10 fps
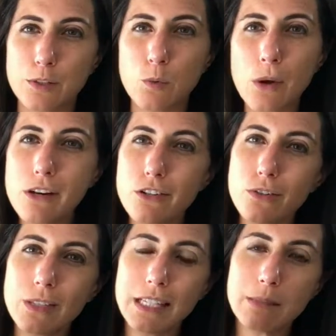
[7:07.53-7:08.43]
So 1 or
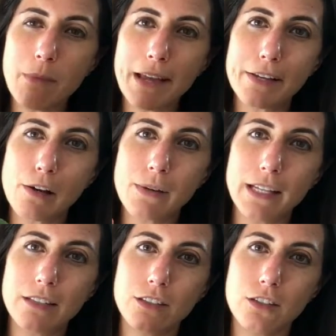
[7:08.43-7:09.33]
2 of these might go
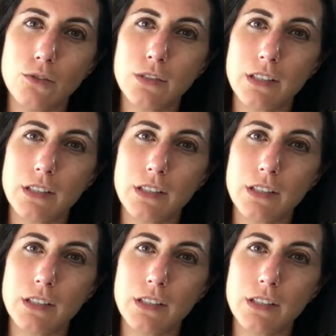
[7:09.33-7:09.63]
into